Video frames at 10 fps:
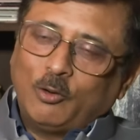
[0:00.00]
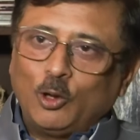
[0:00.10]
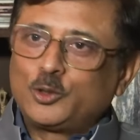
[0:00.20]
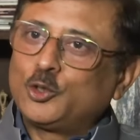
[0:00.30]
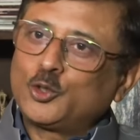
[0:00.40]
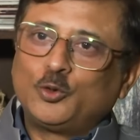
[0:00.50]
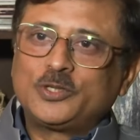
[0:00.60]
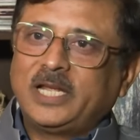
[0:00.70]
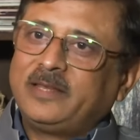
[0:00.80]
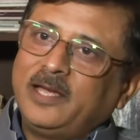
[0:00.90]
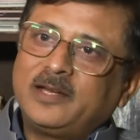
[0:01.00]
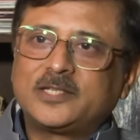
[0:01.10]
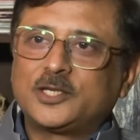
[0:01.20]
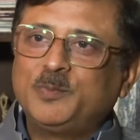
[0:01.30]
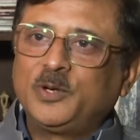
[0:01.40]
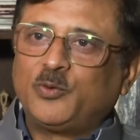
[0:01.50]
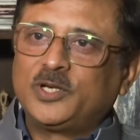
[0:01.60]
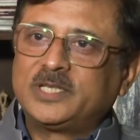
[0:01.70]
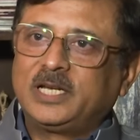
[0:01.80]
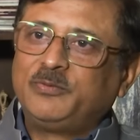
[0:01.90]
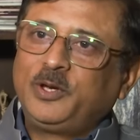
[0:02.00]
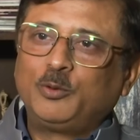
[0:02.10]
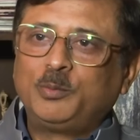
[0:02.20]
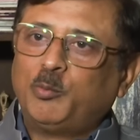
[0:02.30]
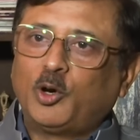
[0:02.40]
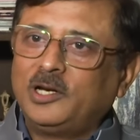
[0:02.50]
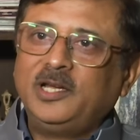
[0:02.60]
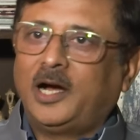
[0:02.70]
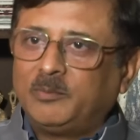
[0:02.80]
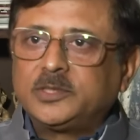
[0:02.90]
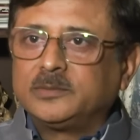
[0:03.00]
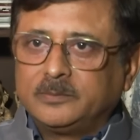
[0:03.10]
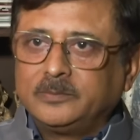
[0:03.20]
also shows that their assessment was that we could be bodily harmed.